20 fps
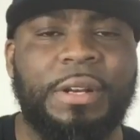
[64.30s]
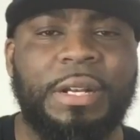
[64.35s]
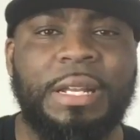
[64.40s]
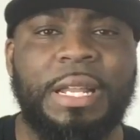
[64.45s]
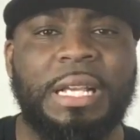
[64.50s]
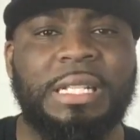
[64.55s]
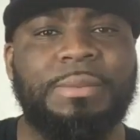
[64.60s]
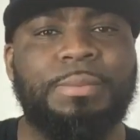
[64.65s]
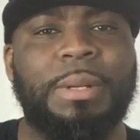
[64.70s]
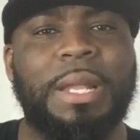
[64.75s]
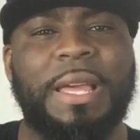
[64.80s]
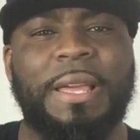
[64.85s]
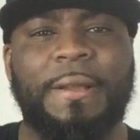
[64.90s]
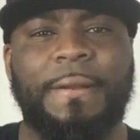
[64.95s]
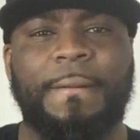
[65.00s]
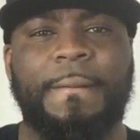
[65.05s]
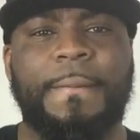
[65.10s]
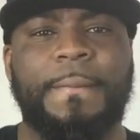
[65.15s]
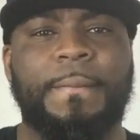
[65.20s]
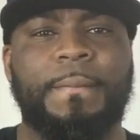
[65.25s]
for the next play.
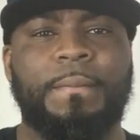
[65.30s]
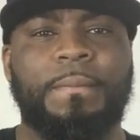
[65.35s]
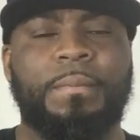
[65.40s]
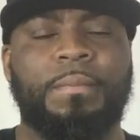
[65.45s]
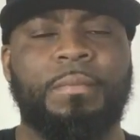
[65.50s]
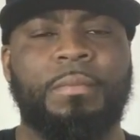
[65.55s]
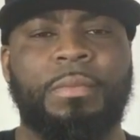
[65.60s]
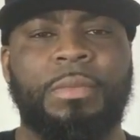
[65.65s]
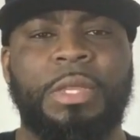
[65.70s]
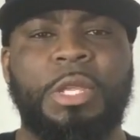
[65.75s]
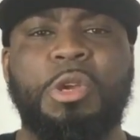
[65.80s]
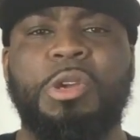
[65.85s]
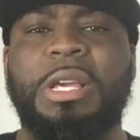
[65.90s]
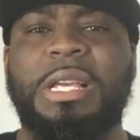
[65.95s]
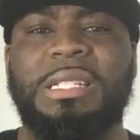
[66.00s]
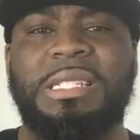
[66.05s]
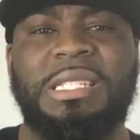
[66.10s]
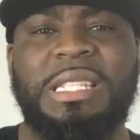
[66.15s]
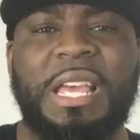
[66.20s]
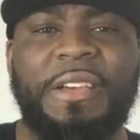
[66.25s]
You
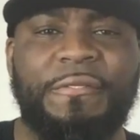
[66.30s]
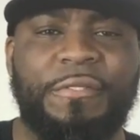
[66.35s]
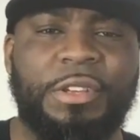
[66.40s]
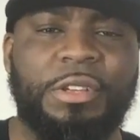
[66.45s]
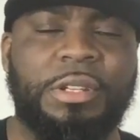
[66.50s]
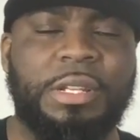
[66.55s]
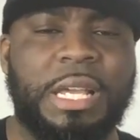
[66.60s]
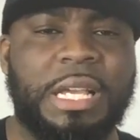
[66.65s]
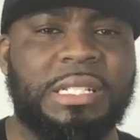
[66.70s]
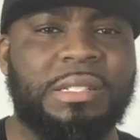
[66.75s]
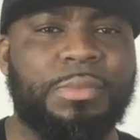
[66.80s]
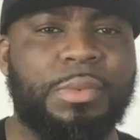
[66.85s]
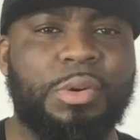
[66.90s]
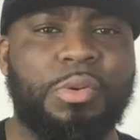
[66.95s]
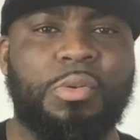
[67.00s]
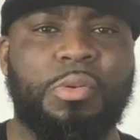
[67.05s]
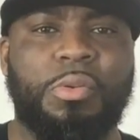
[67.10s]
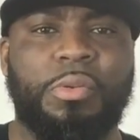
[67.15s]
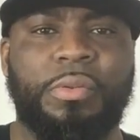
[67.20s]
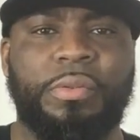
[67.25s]
get set for your next
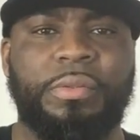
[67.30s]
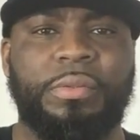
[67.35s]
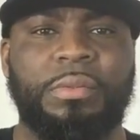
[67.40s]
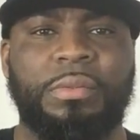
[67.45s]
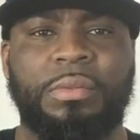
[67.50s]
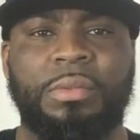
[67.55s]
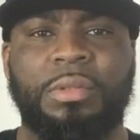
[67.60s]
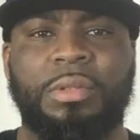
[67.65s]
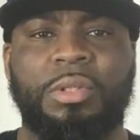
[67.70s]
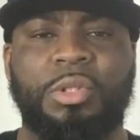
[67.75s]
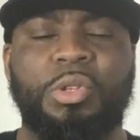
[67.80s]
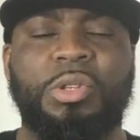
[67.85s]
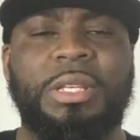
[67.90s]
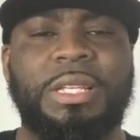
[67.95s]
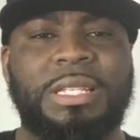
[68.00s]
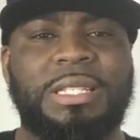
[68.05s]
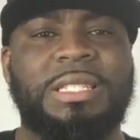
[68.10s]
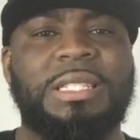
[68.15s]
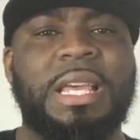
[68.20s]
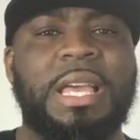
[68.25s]
move. You
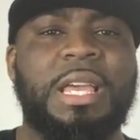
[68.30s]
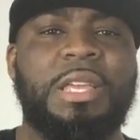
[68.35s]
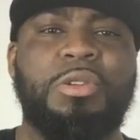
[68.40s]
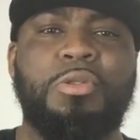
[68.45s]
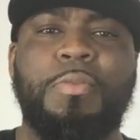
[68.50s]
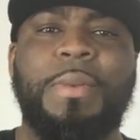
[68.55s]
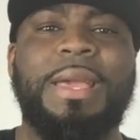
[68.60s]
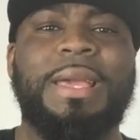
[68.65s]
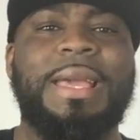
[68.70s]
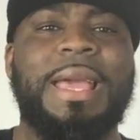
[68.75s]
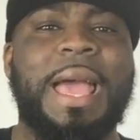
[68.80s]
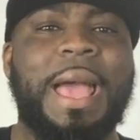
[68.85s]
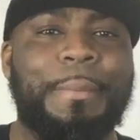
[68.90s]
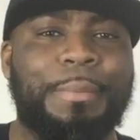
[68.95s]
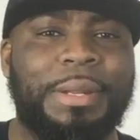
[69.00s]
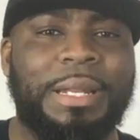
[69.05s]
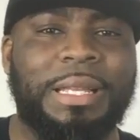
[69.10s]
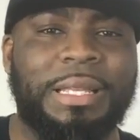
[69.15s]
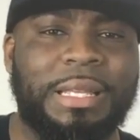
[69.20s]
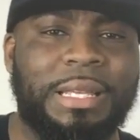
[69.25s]
get set and you make it
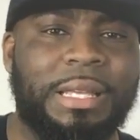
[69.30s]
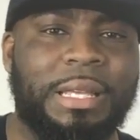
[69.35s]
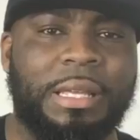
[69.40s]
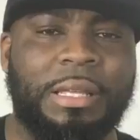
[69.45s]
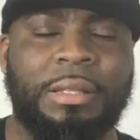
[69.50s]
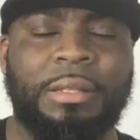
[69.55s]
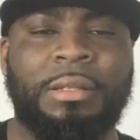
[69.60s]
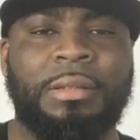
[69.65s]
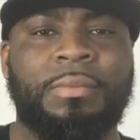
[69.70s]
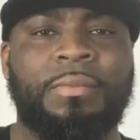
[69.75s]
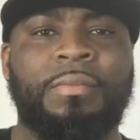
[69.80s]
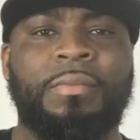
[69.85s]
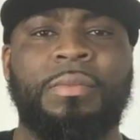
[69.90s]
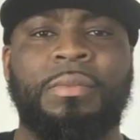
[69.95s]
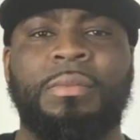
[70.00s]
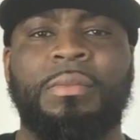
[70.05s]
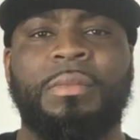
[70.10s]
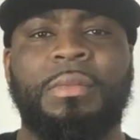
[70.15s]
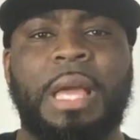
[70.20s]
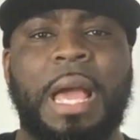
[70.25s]
happen again.
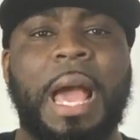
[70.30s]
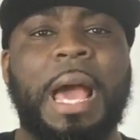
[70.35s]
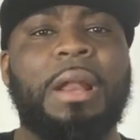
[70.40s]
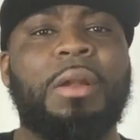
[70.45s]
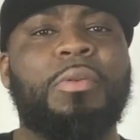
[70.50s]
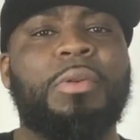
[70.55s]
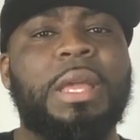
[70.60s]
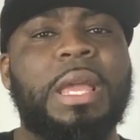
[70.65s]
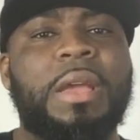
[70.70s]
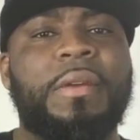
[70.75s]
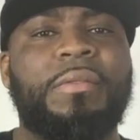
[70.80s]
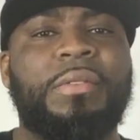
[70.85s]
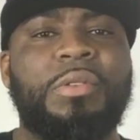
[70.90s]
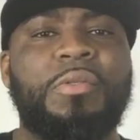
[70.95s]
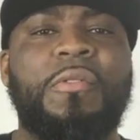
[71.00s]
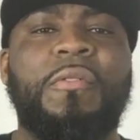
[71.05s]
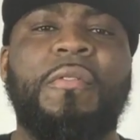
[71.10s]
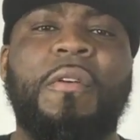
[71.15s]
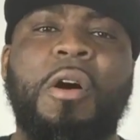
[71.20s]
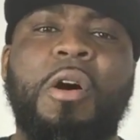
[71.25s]
I don't care if
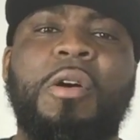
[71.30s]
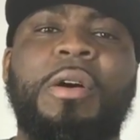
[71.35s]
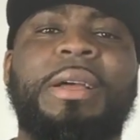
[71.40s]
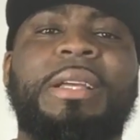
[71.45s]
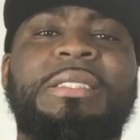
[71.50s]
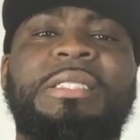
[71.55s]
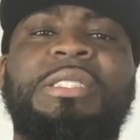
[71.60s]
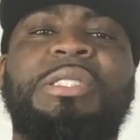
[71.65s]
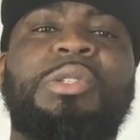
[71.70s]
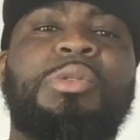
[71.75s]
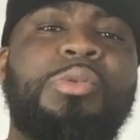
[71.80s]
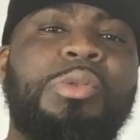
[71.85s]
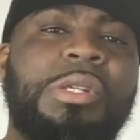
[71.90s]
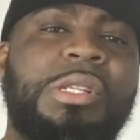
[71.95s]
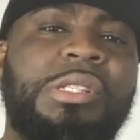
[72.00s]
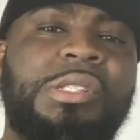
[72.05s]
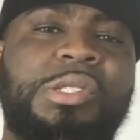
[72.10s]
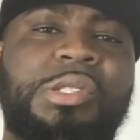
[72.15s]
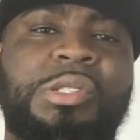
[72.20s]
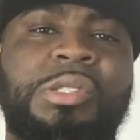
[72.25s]
you fall as soon
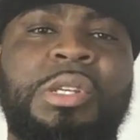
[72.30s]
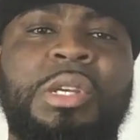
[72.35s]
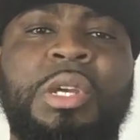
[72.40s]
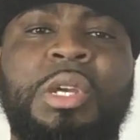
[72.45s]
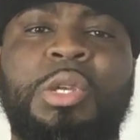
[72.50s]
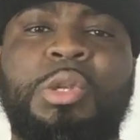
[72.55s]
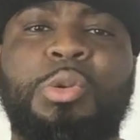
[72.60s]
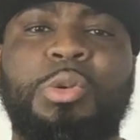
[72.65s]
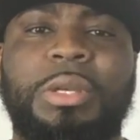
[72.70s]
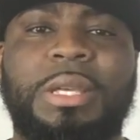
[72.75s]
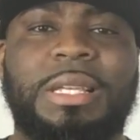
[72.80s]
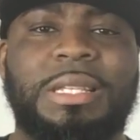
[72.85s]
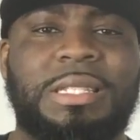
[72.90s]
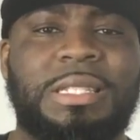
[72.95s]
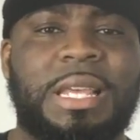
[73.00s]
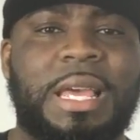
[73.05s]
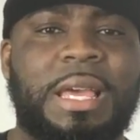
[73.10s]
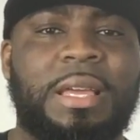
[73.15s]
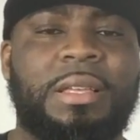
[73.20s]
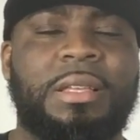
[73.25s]
as you get
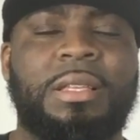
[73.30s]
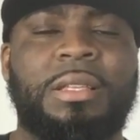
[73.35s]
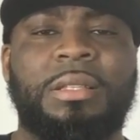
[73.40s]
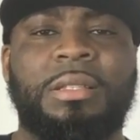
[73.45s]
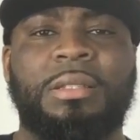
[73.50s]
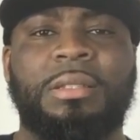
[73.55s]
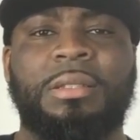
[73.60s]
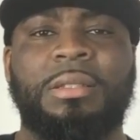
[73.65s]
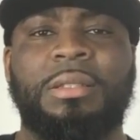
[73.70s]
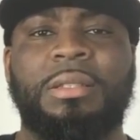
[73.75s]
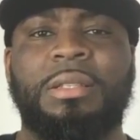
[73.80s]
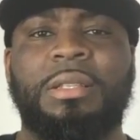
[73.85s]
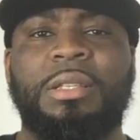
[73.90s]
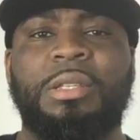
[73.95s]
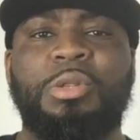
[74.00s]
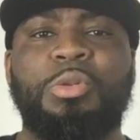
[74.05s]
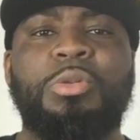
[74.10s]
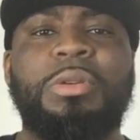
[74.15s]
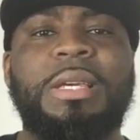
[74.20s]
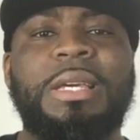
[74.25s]
set.
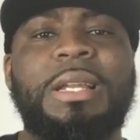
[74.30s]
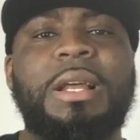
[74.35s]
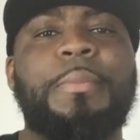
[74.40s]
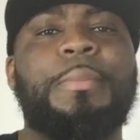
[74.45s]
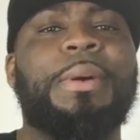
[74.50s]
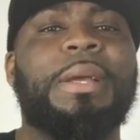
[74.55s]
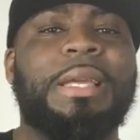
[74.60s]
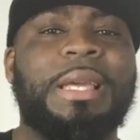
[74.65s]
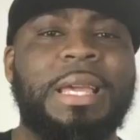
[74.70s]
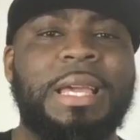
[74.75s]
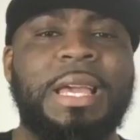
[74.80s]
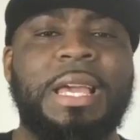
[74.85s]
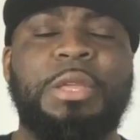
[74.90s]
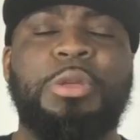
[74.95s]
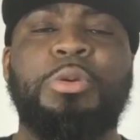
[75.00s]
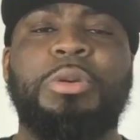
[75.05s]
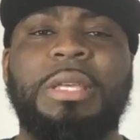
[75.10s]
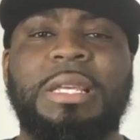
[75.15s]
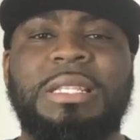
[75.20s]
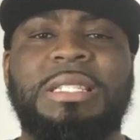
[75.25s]
You get up again,
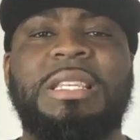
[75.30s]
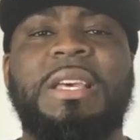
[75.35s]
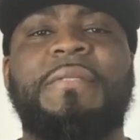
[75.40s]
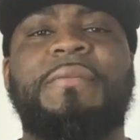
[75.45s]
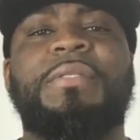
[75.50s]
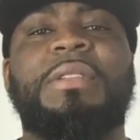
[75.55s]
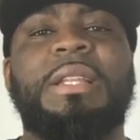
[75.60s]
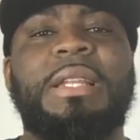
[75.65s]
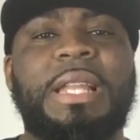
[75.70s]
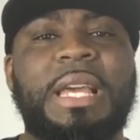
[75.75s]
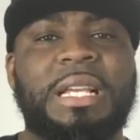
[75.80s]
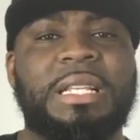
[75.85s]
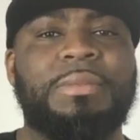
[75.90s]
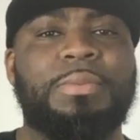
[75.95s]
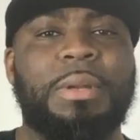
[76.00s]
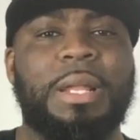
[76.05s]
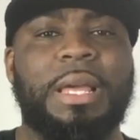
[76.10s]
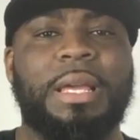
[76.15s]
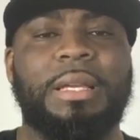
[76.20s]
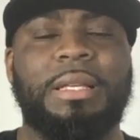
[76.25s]
you get set for the next
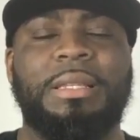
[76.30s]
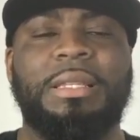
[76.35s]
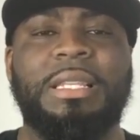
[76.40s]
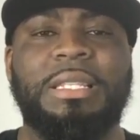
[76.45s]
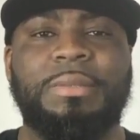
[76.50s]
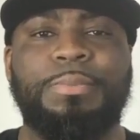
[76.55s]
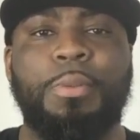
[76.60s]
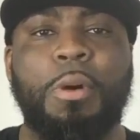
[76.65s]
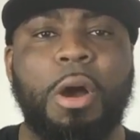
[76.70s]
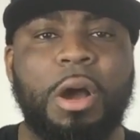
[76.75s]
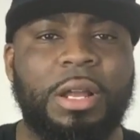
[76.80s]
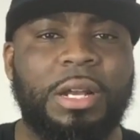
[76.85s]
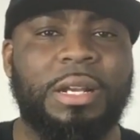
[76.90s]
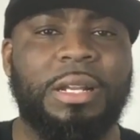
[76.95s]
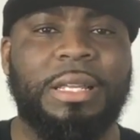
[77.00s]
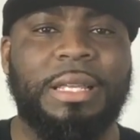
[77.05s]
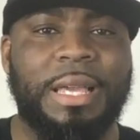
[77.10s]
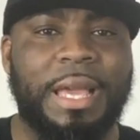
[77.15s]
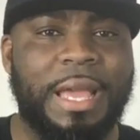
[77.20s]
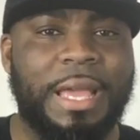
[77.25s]
play. This part of
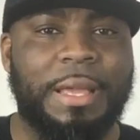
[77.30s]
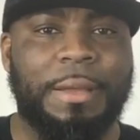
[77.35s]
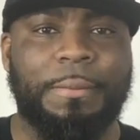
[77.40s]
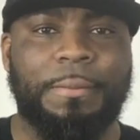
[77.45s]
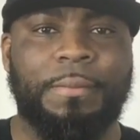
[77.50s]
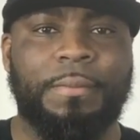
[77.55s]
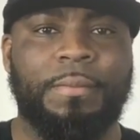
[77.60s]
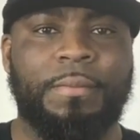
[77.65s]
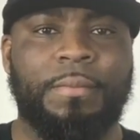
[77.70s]
the game.